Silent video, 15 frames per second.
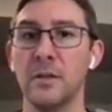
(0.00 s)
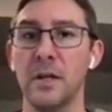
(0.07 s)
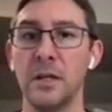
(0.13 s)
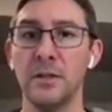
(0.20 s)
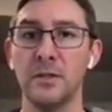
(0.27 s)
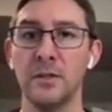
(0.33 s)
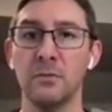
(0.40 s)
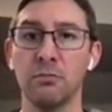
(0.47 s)

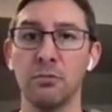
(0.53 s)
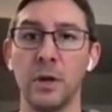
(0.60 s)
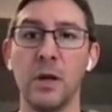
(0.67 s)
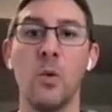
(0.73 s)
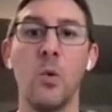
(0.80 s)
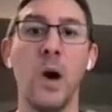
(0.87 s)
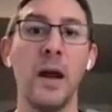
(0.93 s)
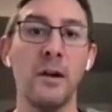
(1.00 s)
is
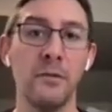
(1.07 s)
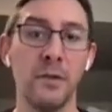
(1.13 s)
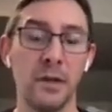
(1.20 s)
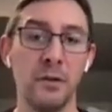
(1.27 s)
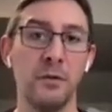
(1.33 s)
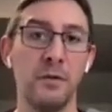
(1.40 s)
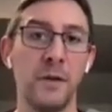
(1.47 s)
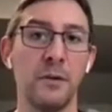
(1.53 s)

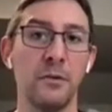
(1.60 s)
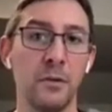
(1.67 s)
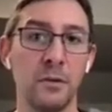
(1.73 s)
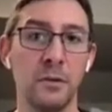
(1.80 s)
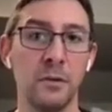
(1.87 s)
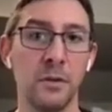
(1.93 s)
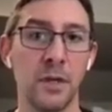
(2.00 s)
requiring federal